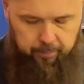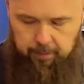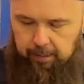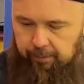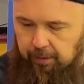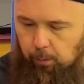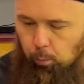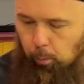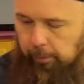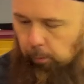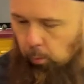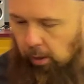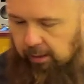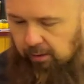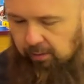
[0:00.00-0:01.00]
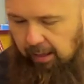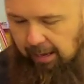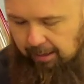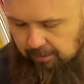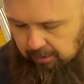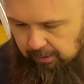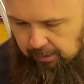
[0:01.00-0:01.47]
And then we'll be running
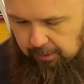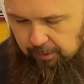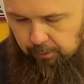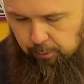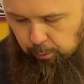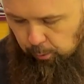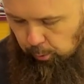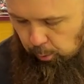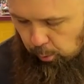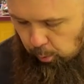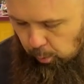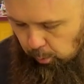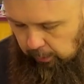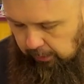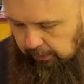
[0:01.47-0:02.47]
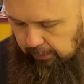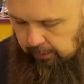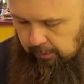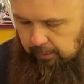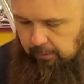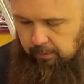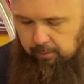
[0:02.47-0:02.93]
that to
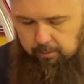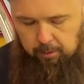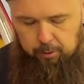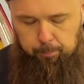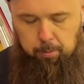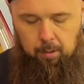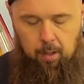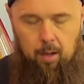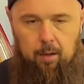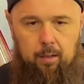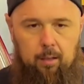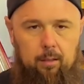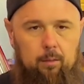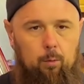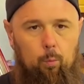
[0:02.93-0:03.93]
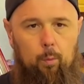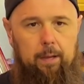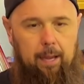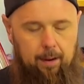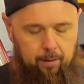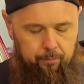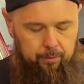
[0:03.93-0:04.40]
this plug. We
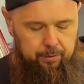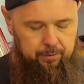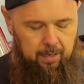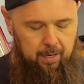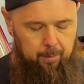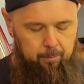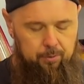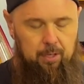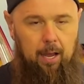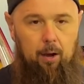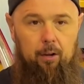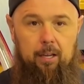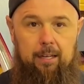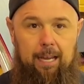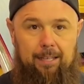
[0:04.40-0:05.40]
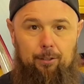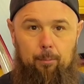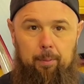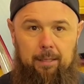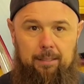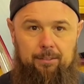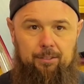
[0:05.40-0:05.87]
have the same style
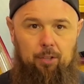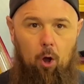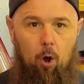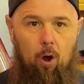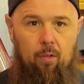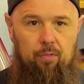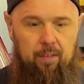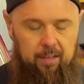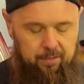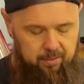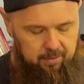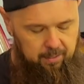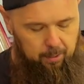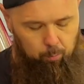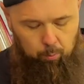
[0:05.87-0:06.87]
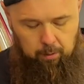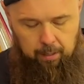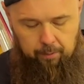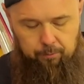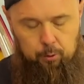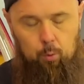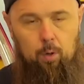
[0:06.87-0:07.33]
connector pins on this, and we'll
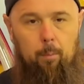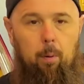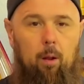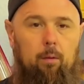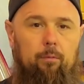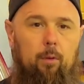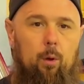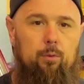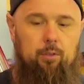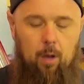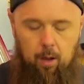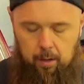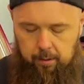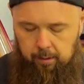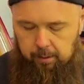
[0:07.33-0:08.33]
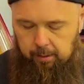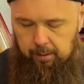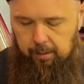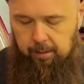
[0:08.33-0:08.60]
have to crimp all of those on.